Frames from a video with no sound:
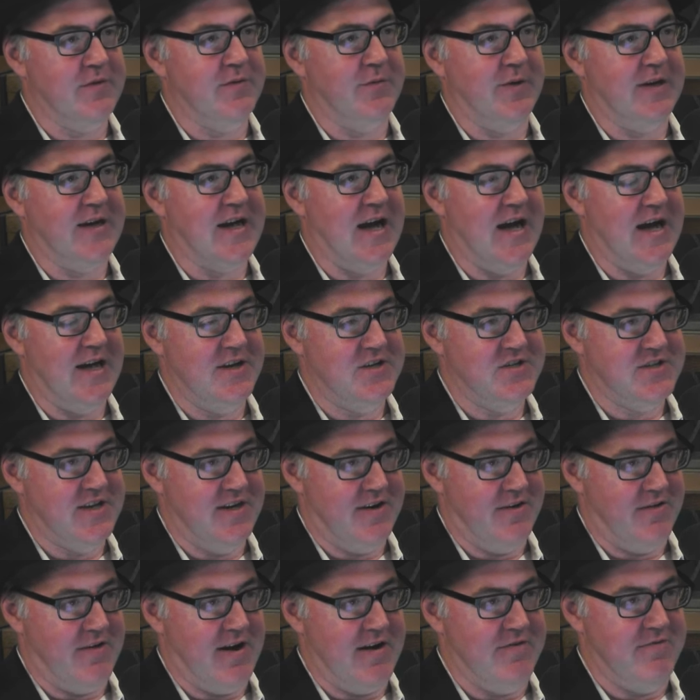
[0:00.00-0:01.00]
We can't
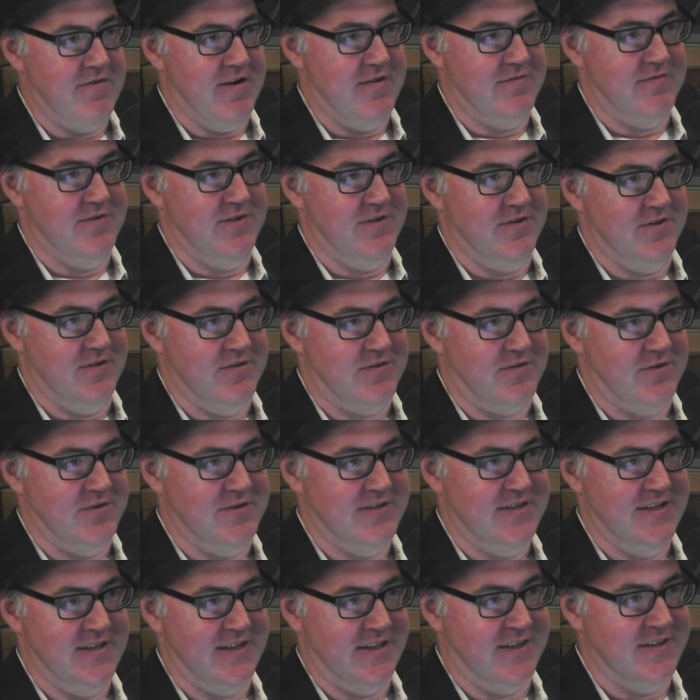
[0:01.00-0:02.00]
generate revenue through
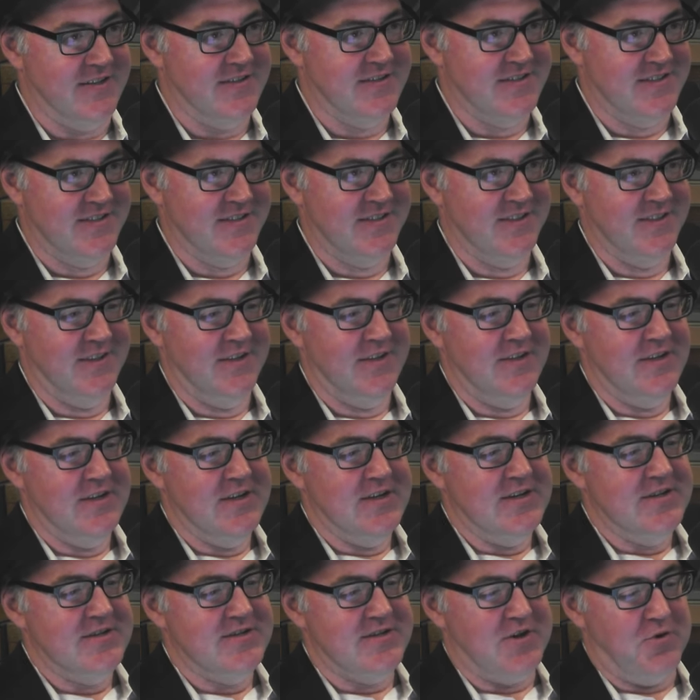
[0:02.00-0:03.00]
tickets. Yes.
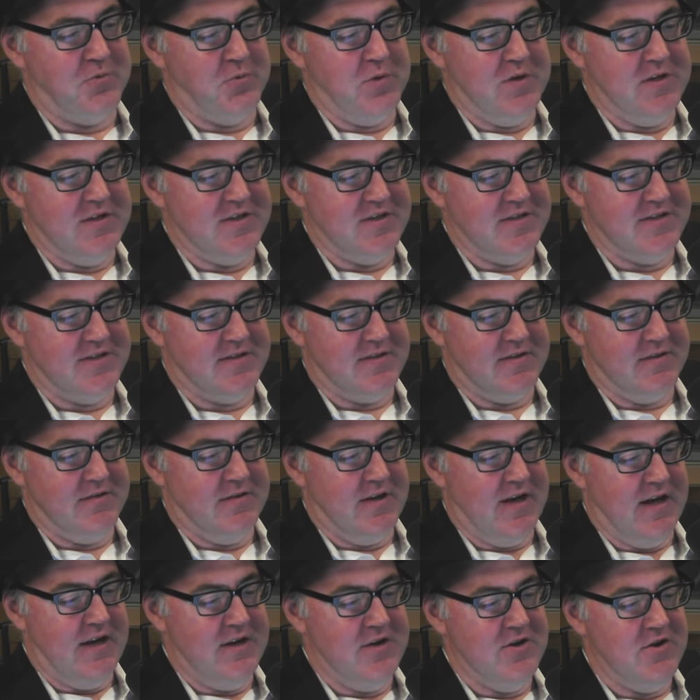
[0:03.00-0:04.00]
So we just
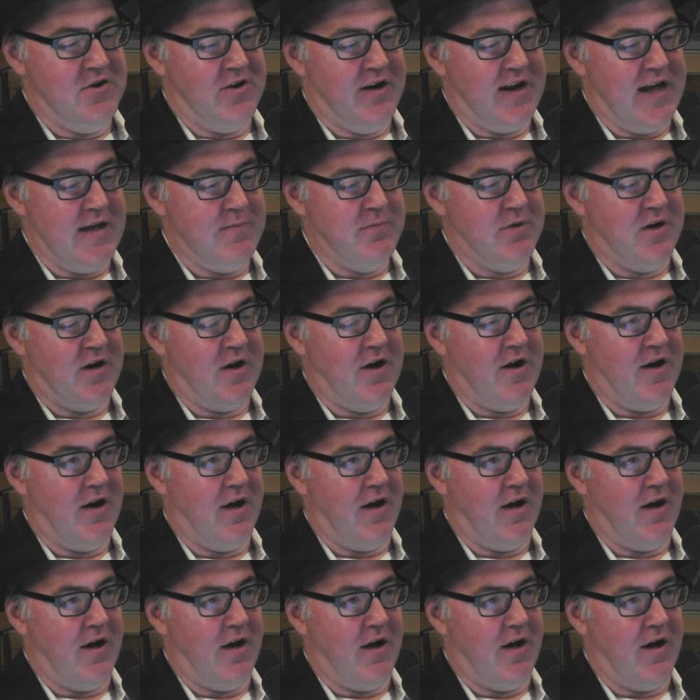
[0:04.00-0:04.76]
are not able to